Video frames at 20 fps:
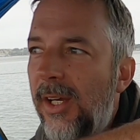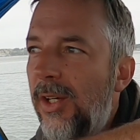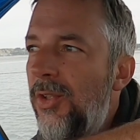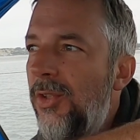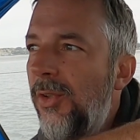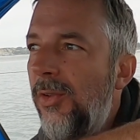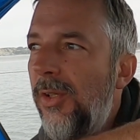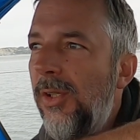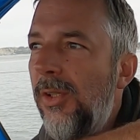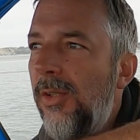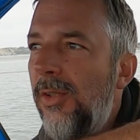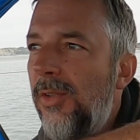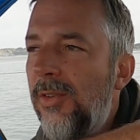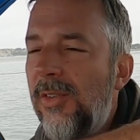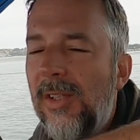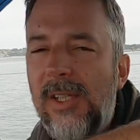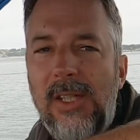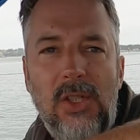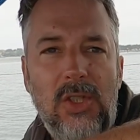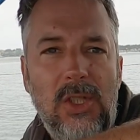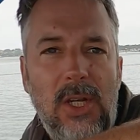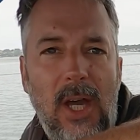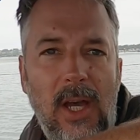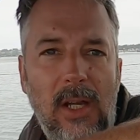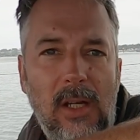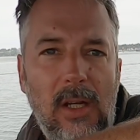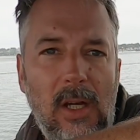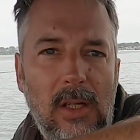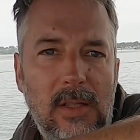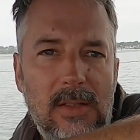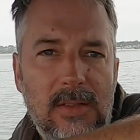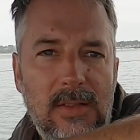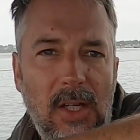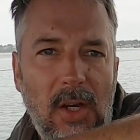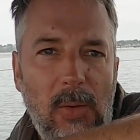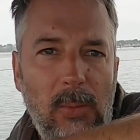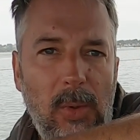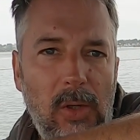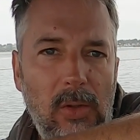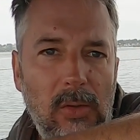shoot a slingshot on a
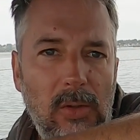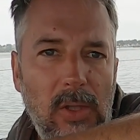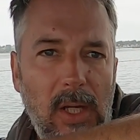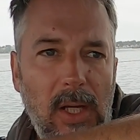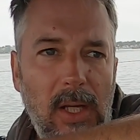sailboat.